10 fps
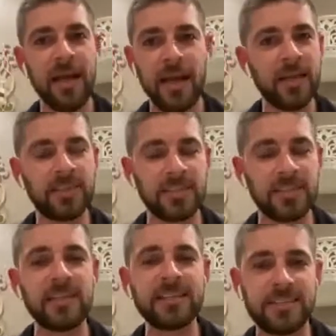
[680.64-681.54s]
It's
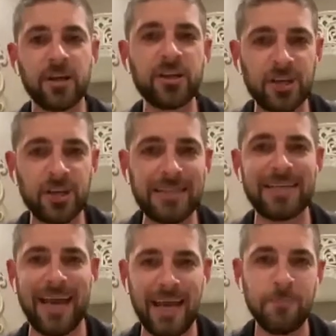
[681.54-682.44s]
like Darren Jensen
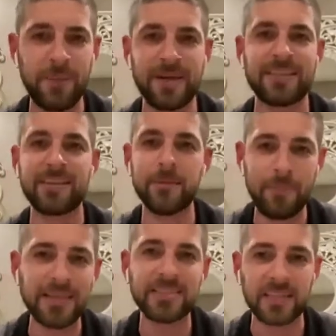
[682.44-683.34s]
handpicked the
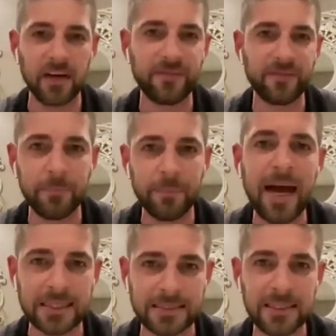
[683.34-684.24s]
best of the
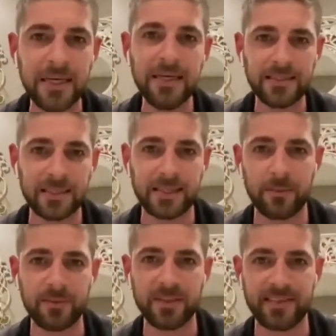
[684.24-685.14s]
best to come
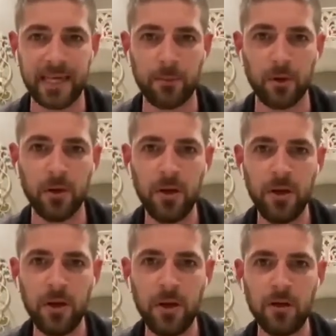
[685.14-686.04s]
to the table.
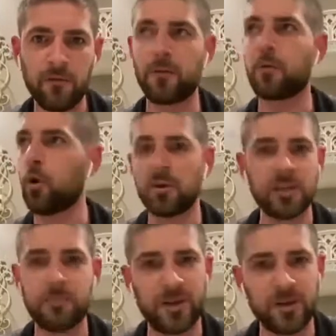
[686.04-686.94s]
From
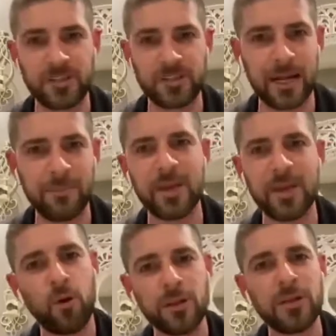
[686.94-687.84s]
Cortland Pearson. I mean,
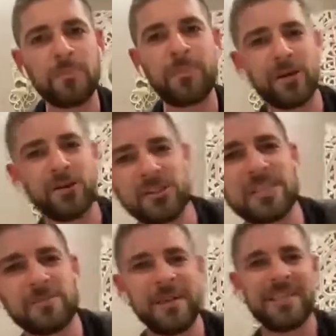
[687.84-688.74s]
Cortland Pearson
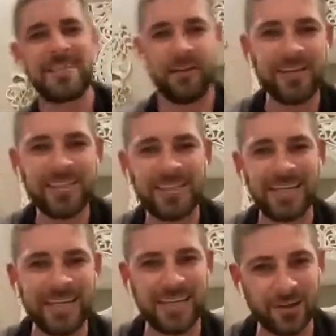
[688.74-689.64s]
spent
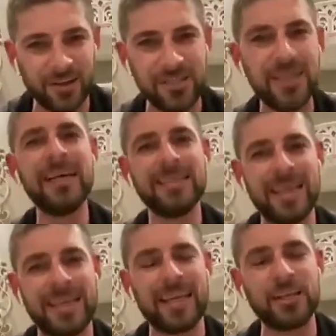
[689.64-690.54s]
17 years
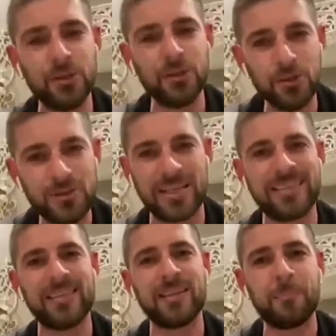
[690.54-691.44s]
taking Nu Skin to
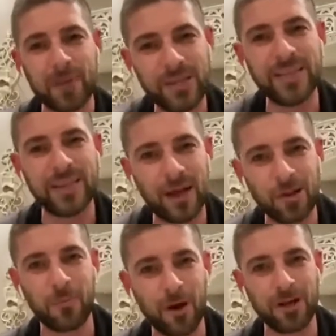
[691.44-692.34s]
the billion-dollar
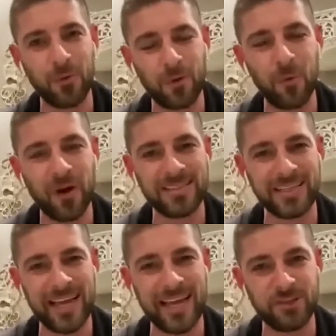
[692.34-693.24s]
market it was in
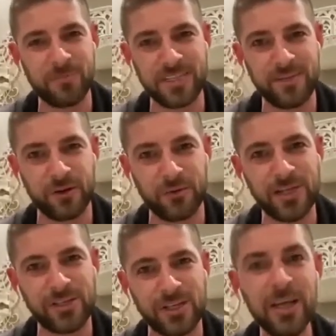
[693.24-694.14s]
the Asia Pacific
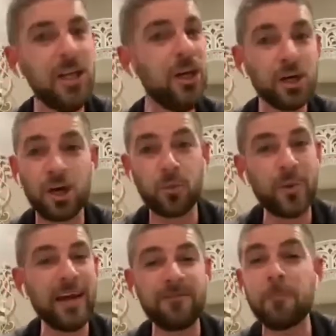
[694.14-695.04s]
region. Could we
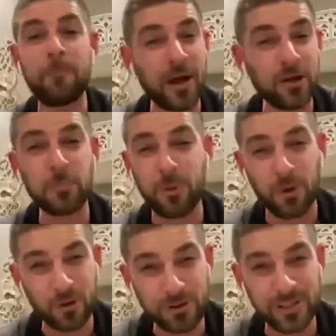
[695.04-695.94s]
have a better
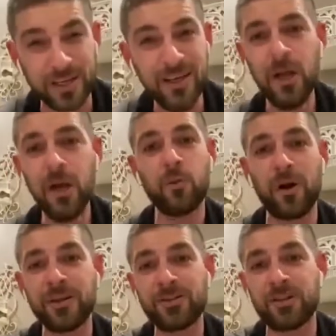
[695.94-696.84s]
person
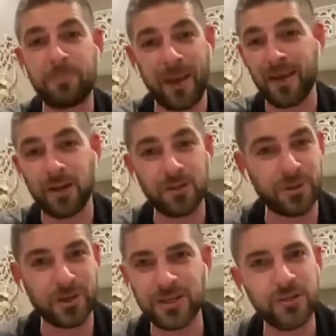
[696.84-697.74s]
running Japan,
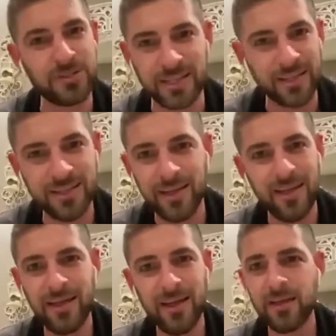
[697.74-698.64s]
Australia, New Zealand?
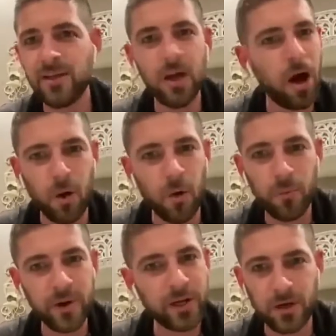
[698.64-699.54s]
No,
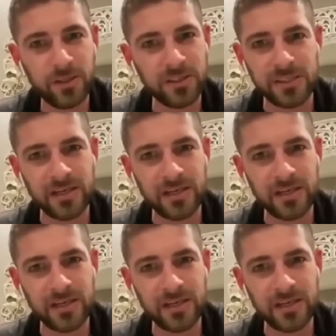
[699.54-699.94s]
we couldn't.